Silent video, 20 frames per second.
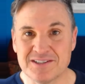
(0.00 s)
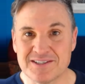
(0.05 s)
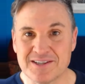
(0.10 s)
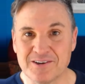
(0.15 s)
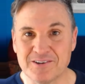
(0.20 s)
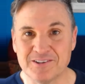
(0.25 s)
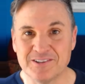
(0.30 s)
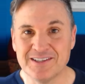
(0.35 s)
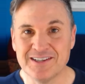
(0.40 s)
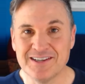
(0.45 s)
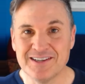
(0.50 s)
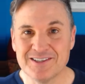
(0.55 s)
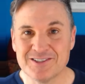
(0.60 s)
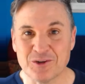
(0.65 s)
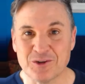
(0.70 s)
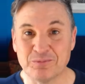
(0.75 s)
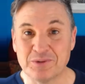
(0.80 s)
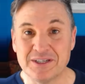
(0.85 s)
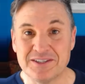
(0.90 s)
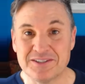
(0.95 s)
So
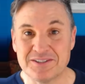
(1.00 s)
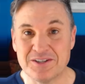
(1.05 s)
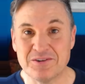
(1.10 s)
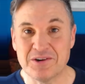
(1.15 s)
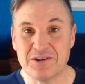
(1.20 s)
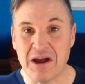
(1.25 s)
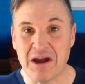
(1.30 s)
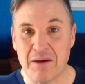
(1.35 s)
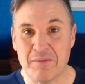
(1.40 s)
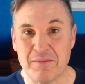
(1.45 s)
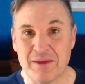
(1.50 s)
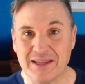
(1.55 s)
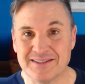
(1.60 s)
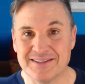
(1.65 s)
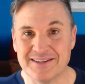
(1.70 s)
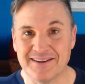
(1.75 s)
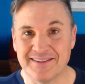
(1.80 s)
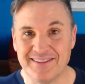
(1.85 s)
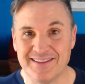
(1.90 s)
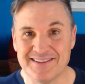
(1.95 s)
please do
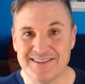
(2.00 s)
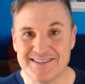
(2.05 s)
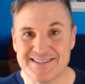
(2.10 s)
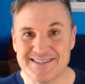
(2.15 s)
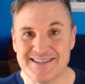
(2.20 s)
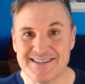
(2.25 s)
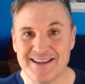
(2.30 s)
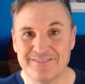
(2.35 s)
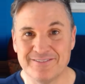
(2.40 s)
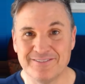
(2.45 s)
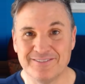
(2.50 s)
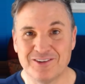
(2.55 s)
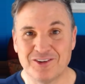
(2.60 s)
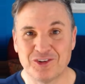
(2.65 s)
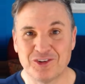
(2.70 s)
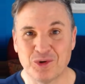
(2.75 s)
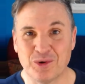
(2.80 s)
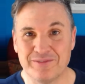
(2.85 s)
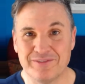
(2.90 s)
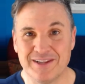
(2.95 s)
comment on this
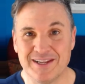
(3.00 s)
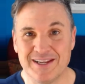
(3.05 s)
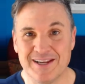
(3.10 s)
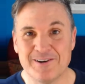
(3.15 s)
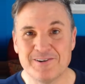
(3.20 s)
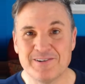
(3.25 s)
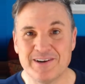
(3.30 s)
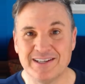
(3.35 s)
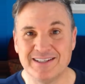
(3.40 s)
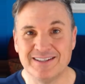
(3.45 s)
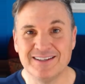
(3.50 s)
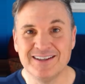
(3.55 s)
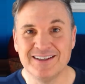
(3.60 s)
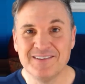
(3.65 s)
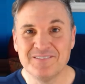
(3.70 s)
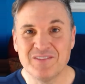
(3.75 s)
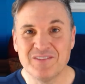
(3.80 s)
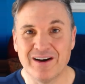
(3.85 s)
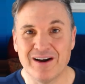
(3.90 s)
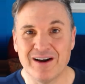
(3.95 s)
short video and
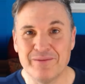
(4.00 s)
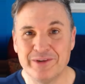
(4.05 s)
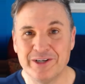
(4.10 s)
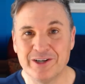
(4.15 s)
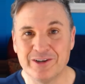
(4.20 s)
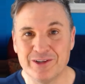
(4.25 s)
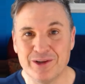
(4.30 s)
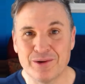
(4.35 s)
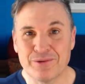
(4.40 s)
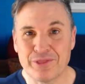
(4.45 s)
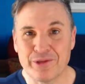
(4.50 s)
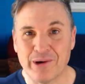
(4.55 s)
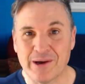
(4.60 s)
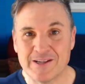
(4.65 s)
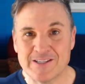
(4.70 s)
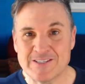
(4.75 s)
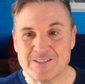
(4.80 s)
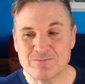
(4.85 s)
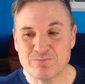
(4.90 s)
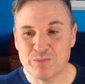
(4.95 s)
let me know your
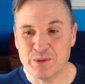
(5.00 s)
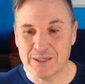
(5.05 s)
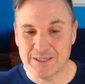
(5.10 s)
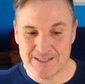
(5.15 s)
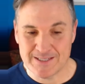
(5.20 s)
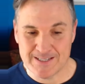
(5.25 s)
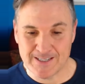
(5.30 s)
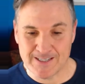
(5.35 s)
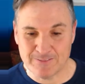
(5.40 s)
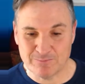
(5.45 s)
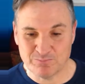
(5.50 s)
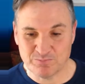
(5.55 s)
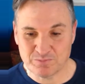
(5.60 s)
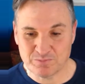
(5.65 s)
thoughts. But